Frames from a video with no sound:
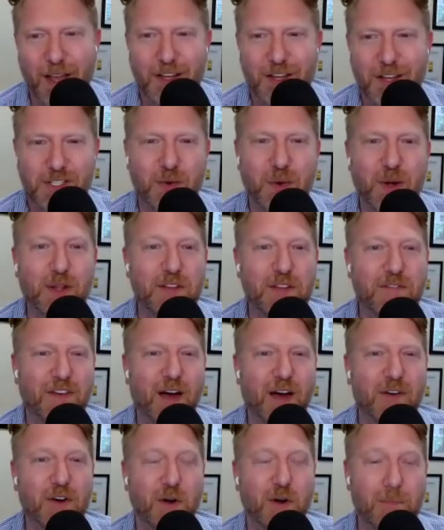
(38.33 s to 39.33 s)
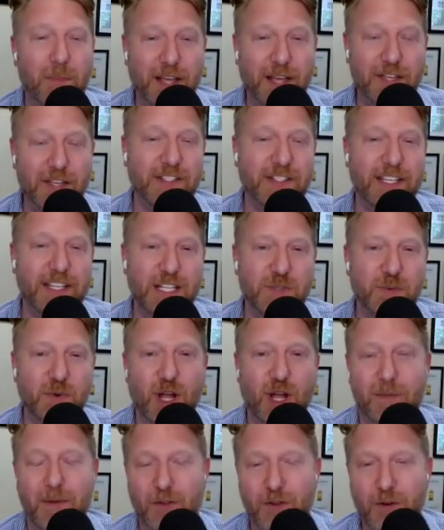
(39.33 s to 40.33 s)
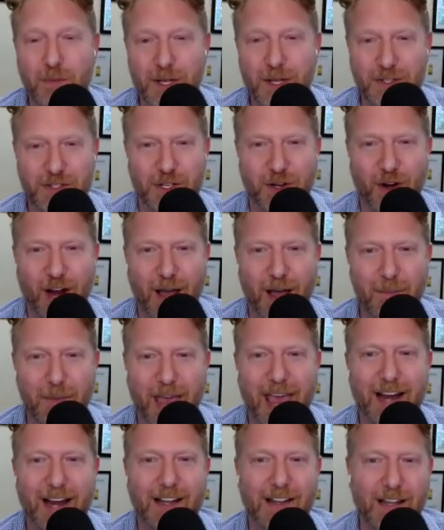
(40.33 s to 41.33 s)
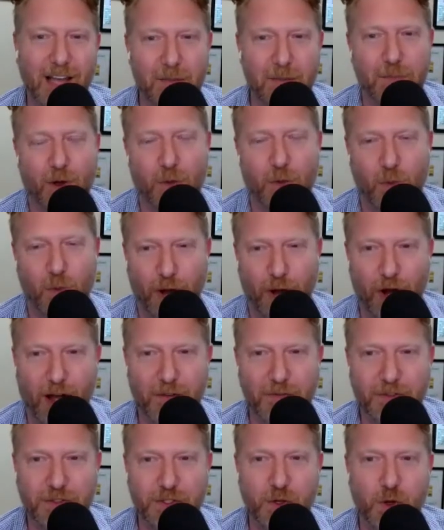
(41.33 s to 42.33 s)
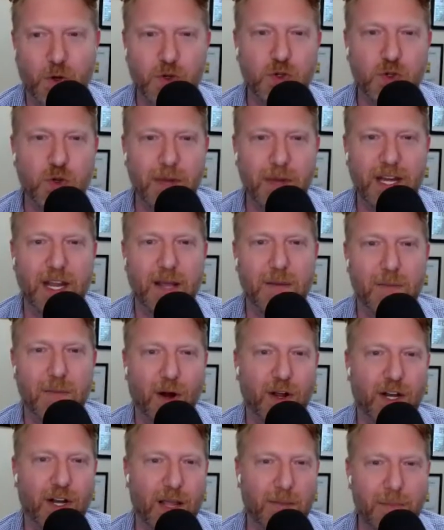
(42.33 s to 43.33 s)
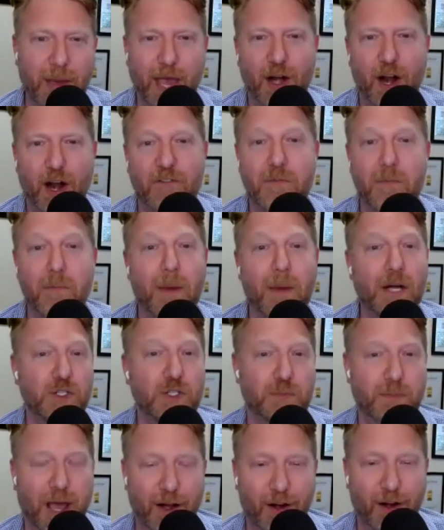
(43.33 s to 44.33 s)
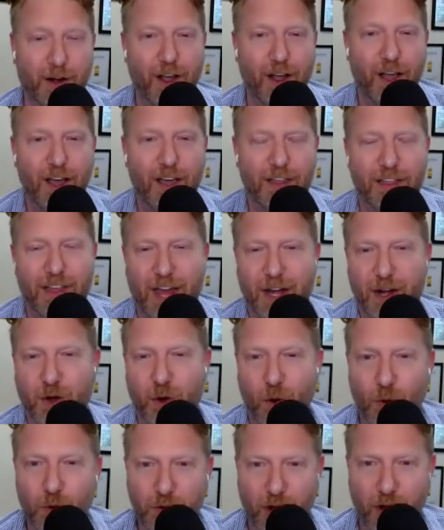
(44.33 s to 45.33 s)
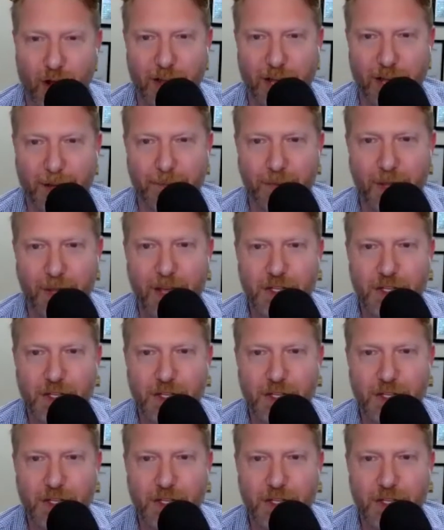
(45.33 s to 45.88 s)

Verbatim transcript: She quickly found her best leads were coming from Instagram and a light bulb went off. Social media marketing paid off much better than cold calling.